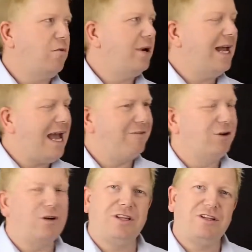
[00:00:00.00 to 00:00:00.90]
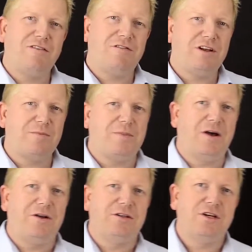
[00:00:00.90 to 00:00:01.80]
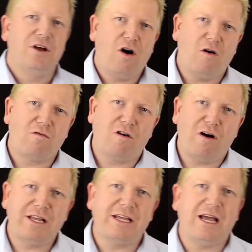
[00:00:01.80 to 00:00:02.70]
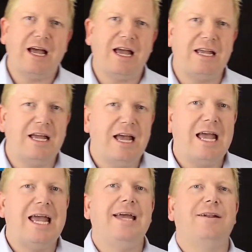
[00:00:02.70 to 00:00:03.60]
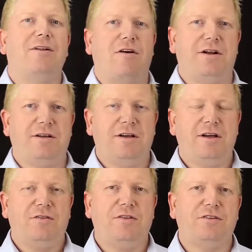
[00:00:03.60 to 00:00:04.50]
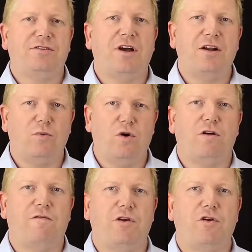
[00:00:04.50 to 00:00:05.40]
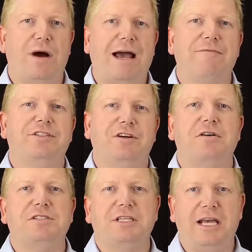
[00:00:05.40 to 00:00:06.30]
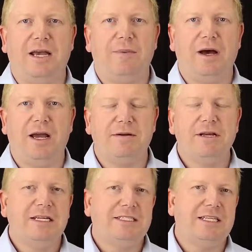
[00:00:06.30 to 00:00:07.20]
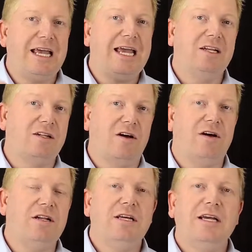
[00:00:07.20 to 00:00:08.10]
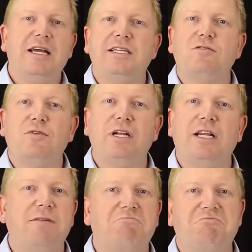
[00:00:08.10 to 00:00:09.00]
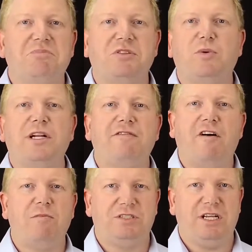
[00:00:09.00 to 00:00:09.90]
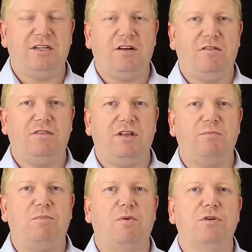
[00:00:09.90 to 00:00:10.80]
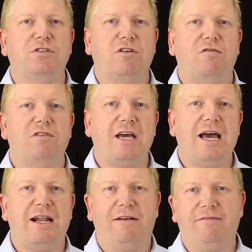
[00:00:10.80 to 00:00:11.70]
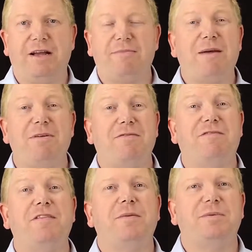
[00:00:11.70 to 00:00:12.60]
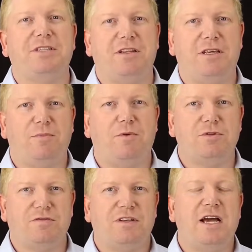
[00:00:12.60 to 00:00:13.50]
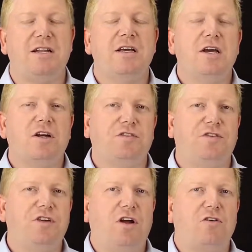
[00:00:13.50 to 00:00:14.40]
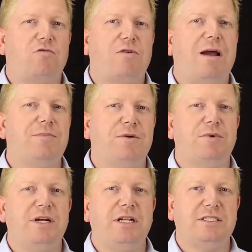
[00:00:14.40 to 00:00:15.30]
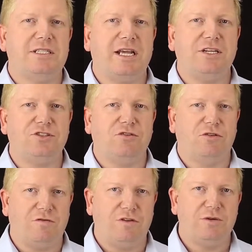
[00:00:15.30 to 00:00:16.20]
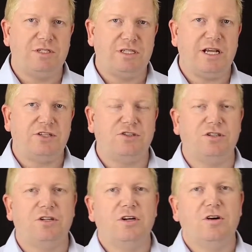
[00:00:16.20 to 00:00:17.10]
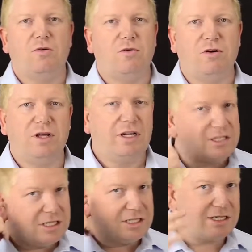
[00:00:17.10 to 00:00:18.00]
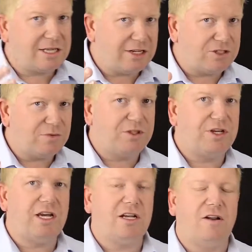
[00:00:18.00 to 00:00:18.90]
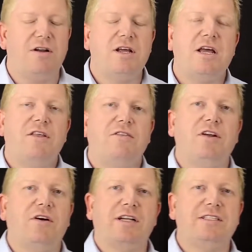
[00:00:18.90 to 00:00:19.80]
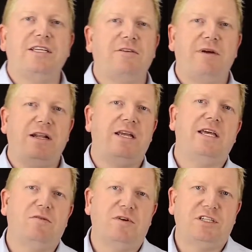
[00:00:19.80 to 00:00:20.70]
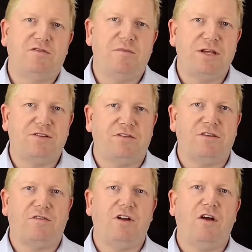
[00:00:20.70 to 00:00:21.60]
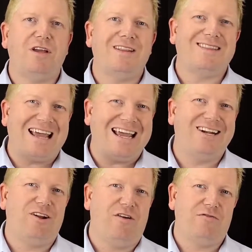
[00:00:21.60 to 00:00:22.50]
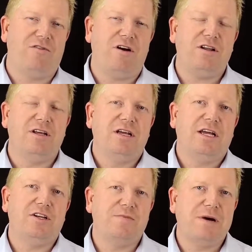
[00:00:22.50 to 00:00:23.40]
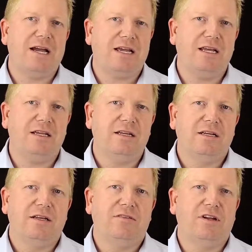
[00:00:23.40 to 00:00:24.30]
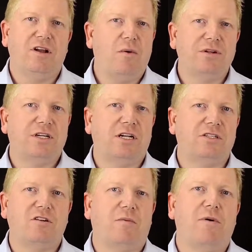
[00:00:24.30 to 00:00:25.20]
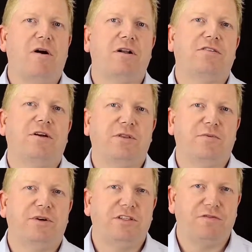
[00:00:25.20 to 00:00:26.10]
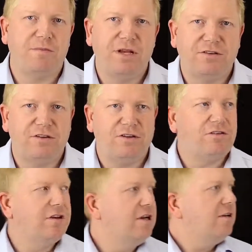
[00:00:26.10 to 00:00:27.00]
We're going to have a look at the different components of writing a headline that's going to work for your advertising campaign. See, the headline is really 25% of the importance of the ad. In fact, maybe even 50% of the importance of the ad. Because if you don't grab the reader's attention or the viewer's attention or the listener's attention with your headline, they're not going to stick around to hear the rest of your message. So if you don't get the headline right in your marketing, then no one's going to stop by to see what the rest of your message is.